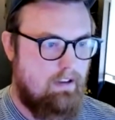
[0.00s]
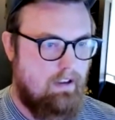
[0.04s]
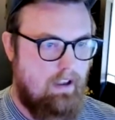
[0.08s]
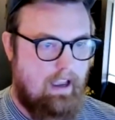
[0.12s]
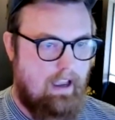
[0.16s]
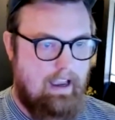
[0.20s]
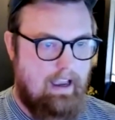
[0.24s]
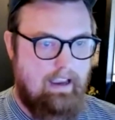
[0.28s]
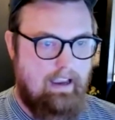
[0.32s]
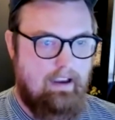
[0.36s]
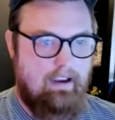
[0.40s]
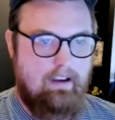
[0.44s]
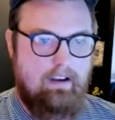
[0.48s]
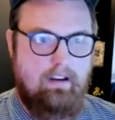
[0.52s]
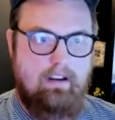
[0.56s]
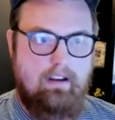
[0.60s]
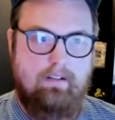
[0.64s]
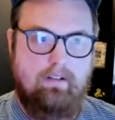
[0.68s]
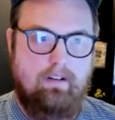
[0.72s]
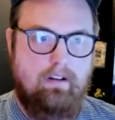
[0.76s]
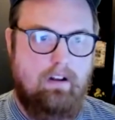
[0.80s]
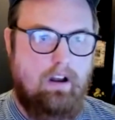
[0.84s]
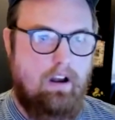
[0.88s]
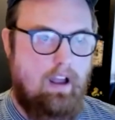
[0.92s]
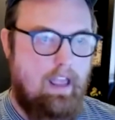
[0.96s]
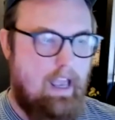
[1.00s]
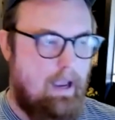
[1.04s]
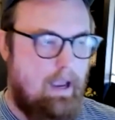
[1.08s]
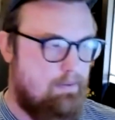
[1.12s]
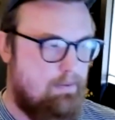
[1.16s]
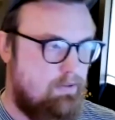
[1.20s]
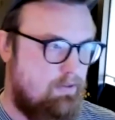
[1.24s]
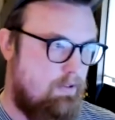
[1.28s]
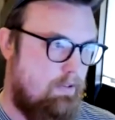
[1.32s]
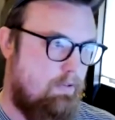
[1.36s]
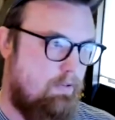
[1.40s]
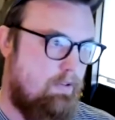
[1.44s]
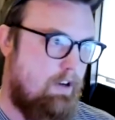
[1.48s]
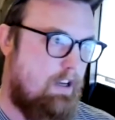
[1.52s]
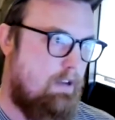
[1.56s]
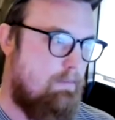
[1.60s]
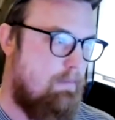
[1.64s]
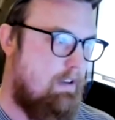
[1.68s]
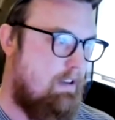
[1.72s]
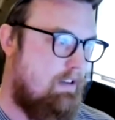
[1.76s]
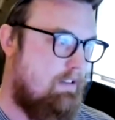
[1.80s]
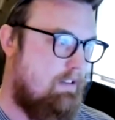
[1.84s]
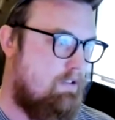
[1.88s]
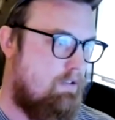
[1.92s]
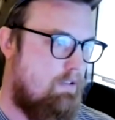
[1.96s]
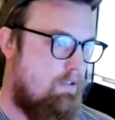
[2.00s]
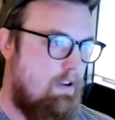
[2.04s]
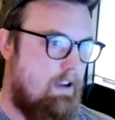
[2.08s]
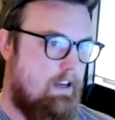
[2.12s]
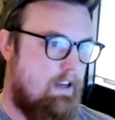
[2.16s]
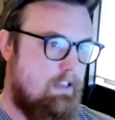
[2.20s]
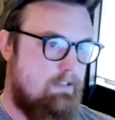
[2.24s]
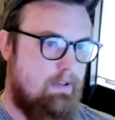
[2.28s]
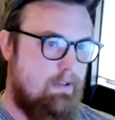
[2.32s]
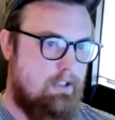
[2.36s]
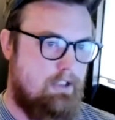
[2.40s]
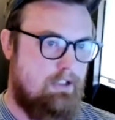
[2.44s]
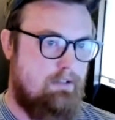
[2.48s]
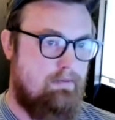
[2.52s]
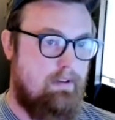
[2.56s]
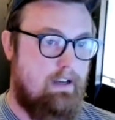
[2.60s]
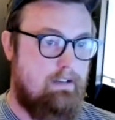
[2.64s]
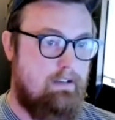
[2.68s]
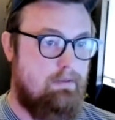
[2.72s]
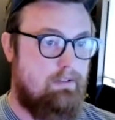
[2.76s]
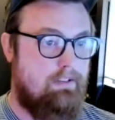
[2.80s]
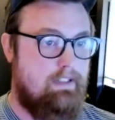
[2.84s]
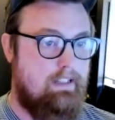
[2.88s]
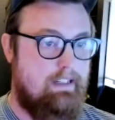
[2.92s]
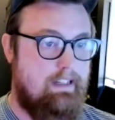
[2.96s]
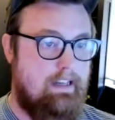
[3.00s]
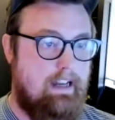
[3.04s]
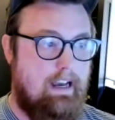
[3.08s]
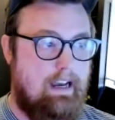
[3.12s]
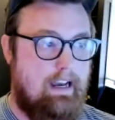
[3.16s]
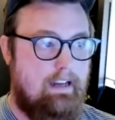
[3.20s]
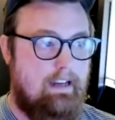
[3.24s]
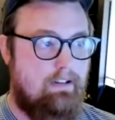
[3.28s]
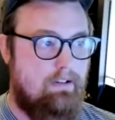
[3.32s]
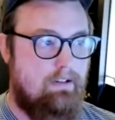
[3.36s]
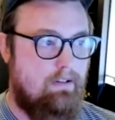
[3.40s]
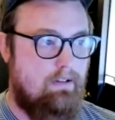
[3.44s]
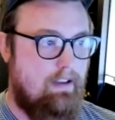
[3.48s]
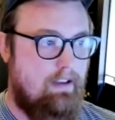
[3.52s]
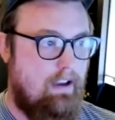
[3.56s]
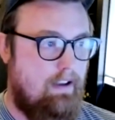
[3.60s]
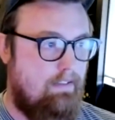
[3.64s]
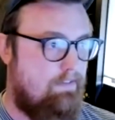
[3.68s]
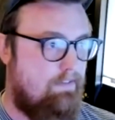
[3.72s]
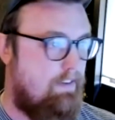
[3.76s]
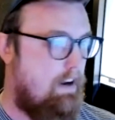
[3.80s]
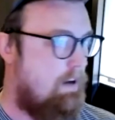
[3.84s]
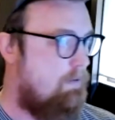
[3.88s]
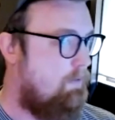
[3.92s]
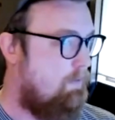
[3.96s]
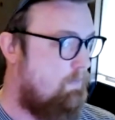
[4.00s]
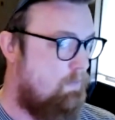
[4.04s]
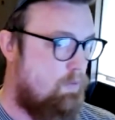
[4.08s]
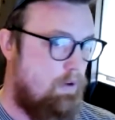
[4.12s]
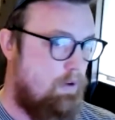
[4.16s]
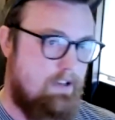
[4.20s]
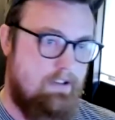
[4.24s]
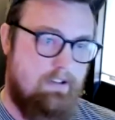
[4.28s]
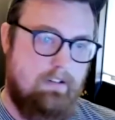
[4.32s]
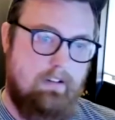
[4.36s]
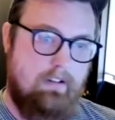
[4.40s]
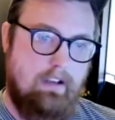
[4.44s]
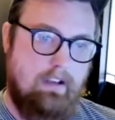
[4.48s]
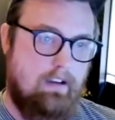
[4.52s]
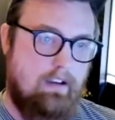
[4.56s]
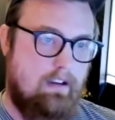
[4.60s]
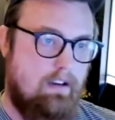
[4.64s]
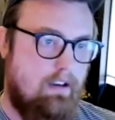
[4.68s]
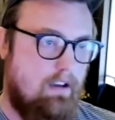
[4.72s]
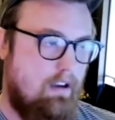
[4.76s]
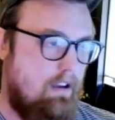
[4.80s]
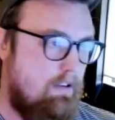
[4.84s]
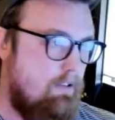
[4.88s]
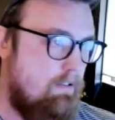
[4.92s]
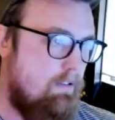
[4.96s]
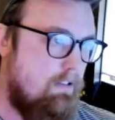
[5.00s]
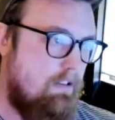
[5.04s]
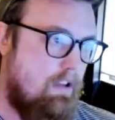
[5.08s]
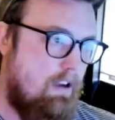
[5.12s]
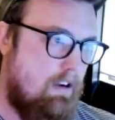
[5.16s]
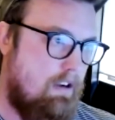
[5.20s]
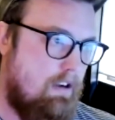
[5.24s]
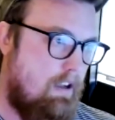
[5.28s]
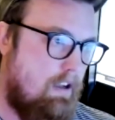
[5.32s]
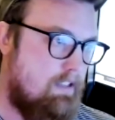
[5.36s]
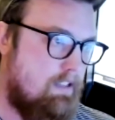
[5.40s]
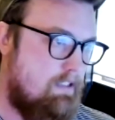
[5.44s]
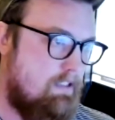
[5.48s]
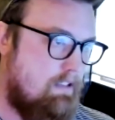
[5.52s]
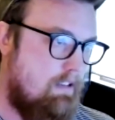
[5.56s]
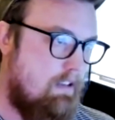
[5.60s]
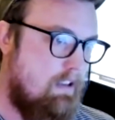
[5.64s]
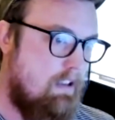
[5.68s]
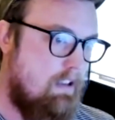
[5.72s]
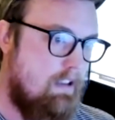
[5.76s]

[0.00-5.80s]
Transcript: I absolutely recommend trying as much as possible to not do that. Find ways you can cut costs